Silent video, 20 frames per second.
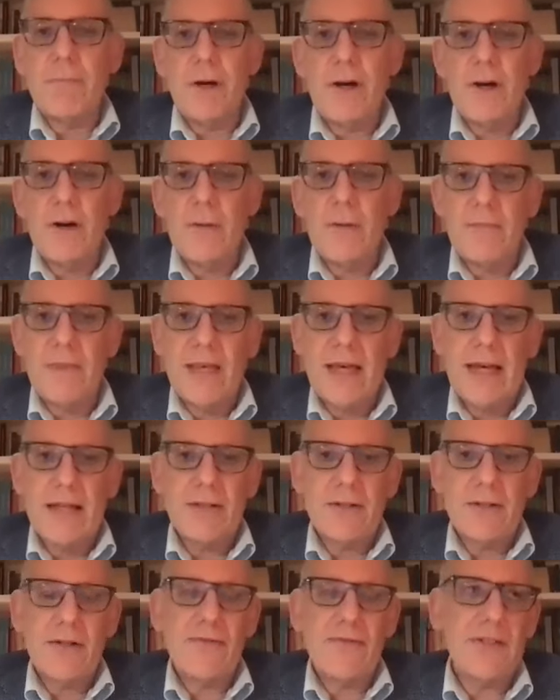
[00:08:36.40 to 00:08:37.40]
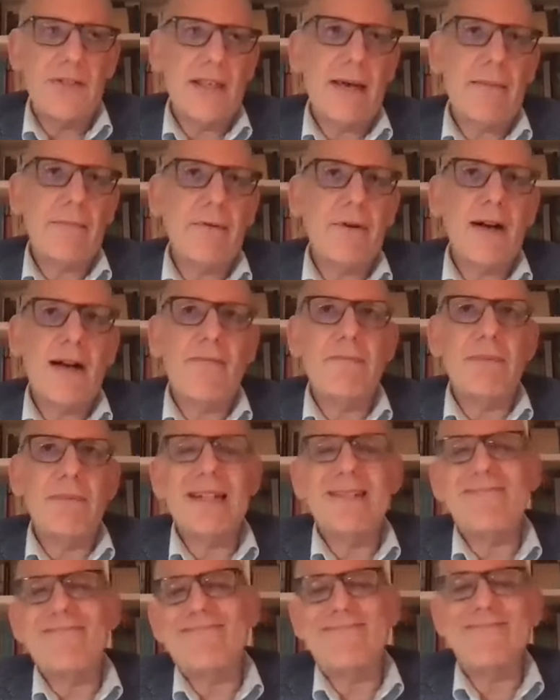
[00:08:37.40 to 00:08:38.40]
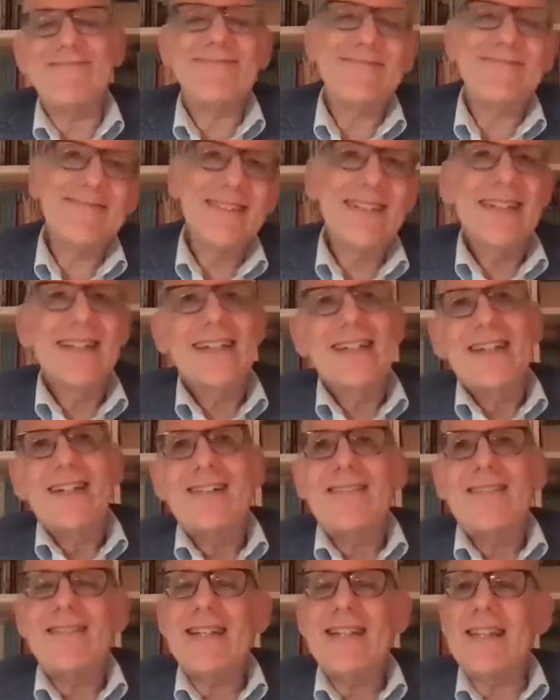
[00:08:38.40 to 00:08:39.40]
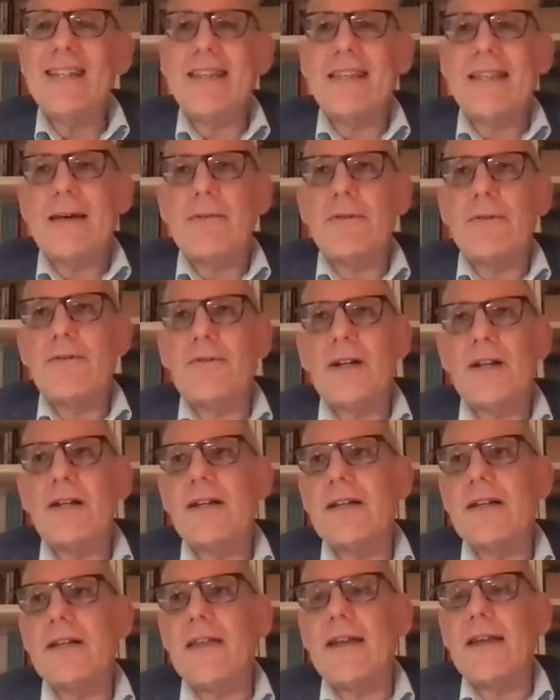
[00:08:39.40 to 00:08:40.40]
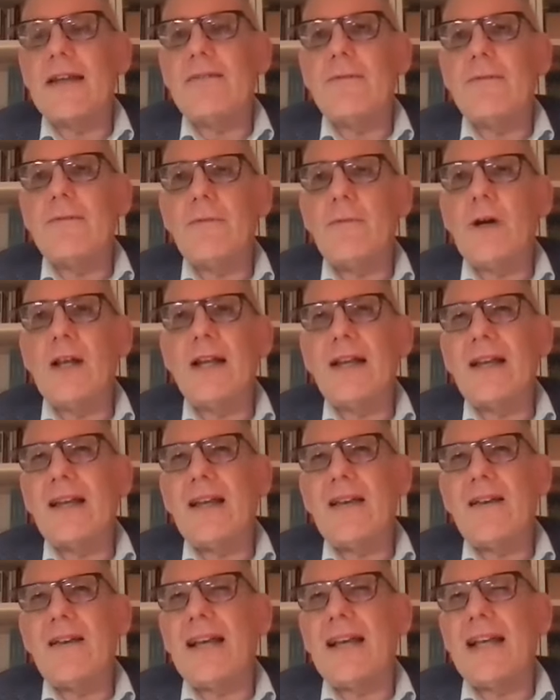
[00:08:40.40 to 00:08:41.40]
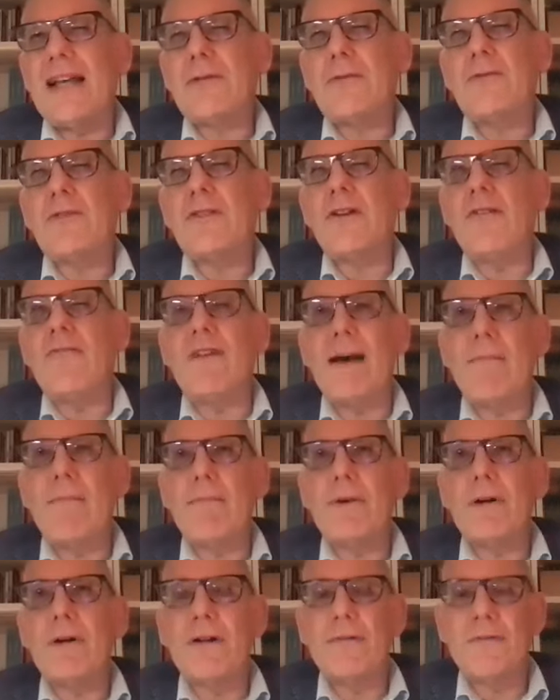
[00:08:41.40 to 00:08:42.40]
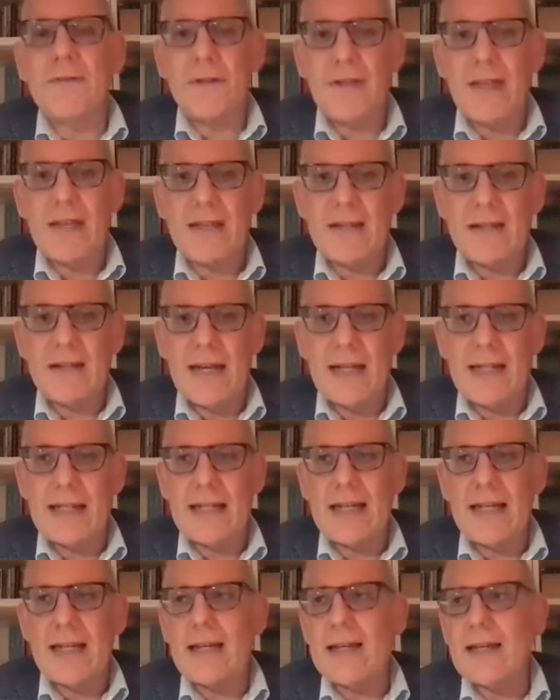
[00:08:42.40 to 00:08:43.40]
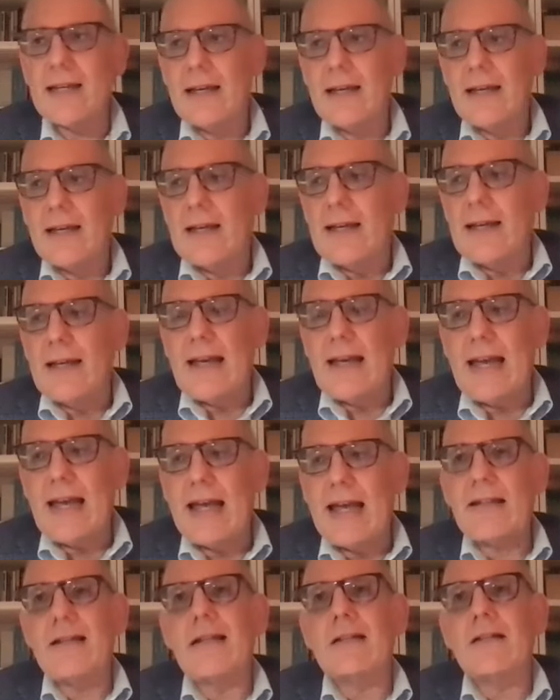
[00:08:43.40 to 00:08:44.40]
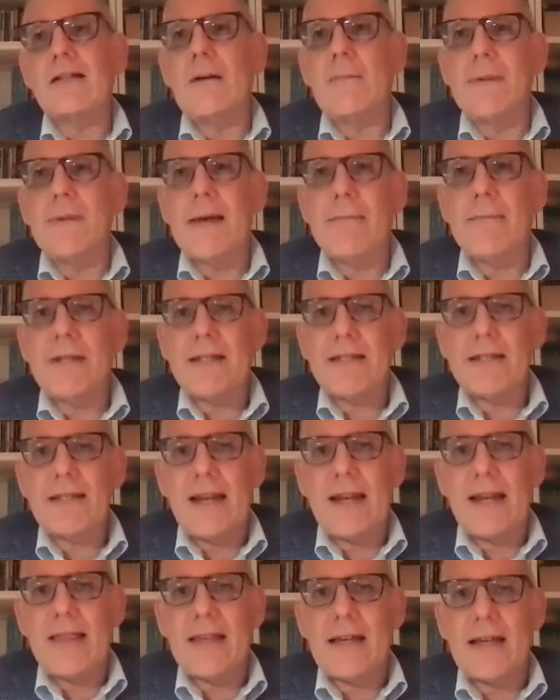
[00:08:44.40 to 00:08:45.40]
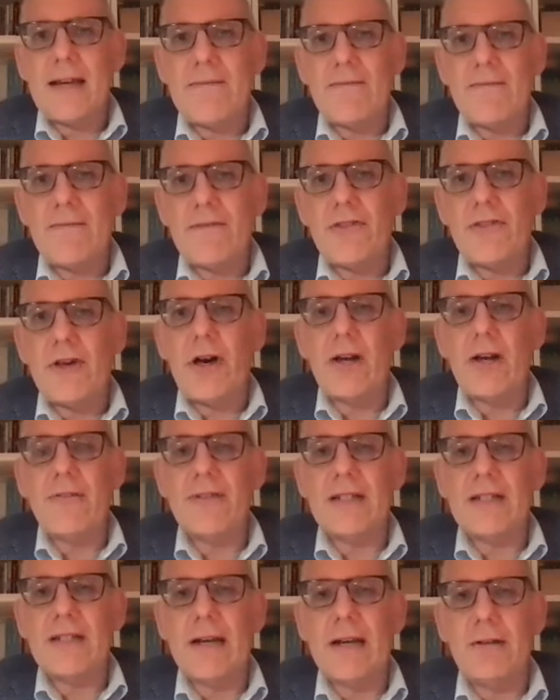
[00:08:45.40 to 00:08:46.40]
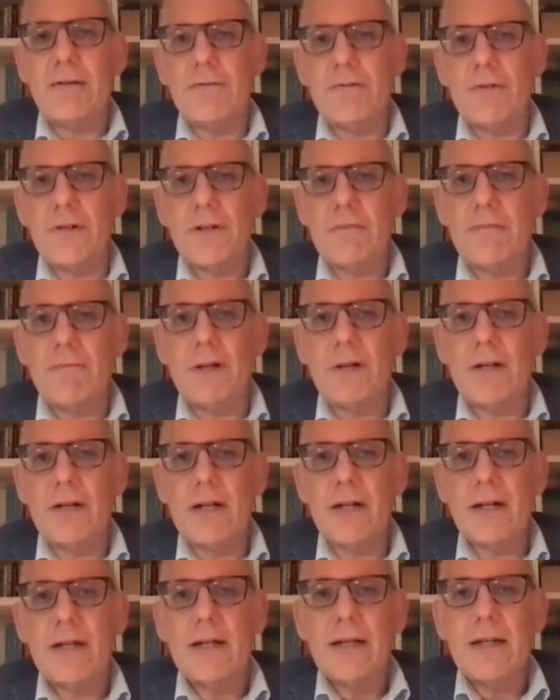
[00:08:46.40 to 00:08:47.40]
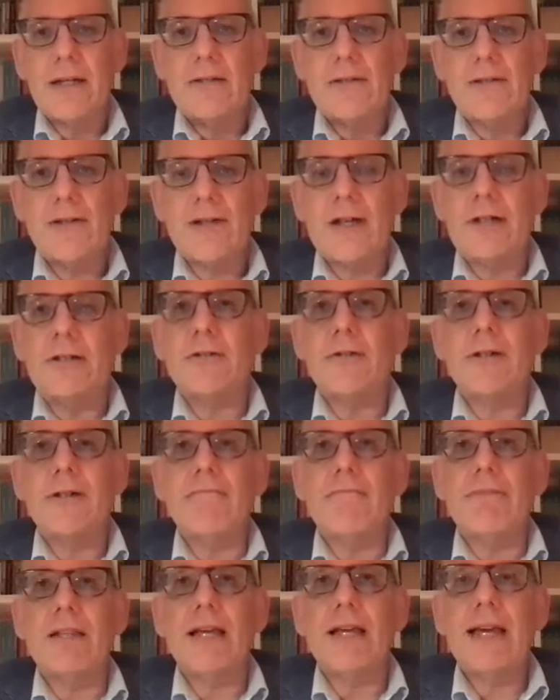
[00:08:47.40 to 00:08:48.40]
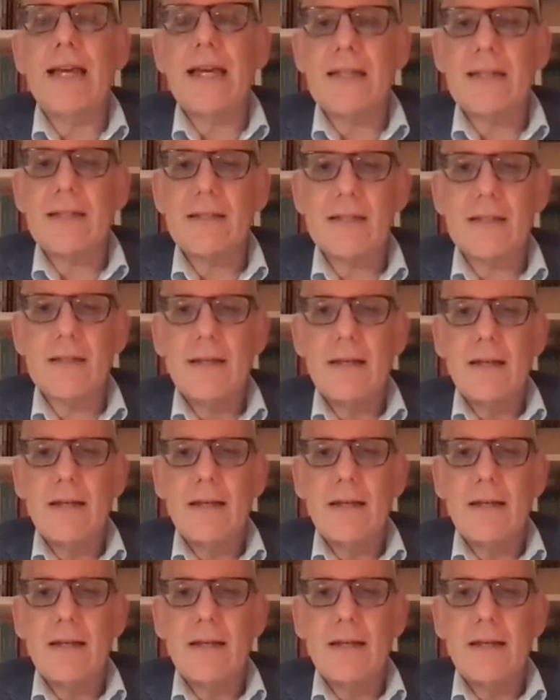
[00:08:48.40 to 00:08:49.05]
poem that serves as the epigraph, but we didn't think that was very good. And then I guess it was November of 2019, Anton called me up and he said, I think I've thought of a title for your book, Shelter in Place.